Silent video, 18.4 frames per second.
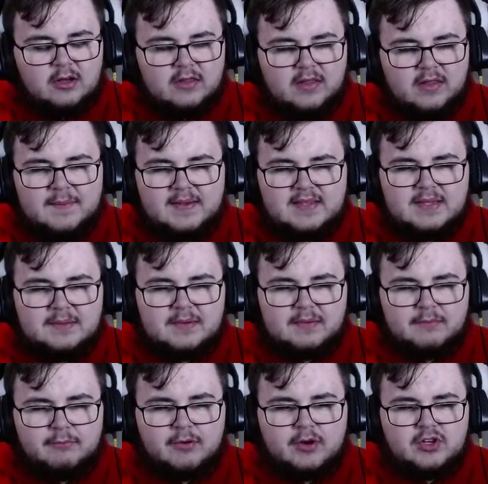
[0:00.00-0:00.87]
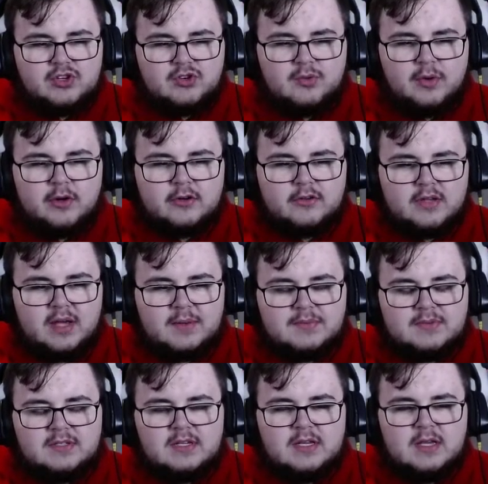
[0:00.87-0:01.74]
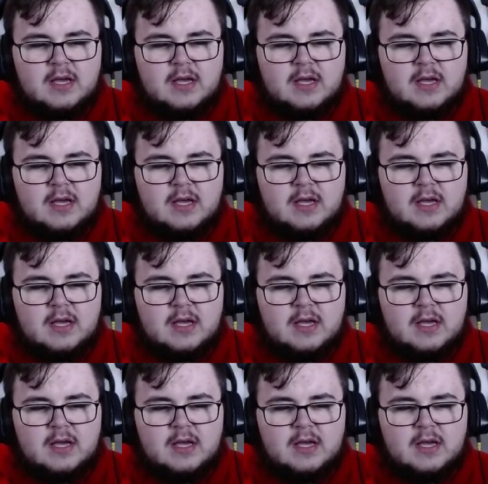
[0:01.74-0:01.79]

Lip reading: a lot of my team can pressure water types,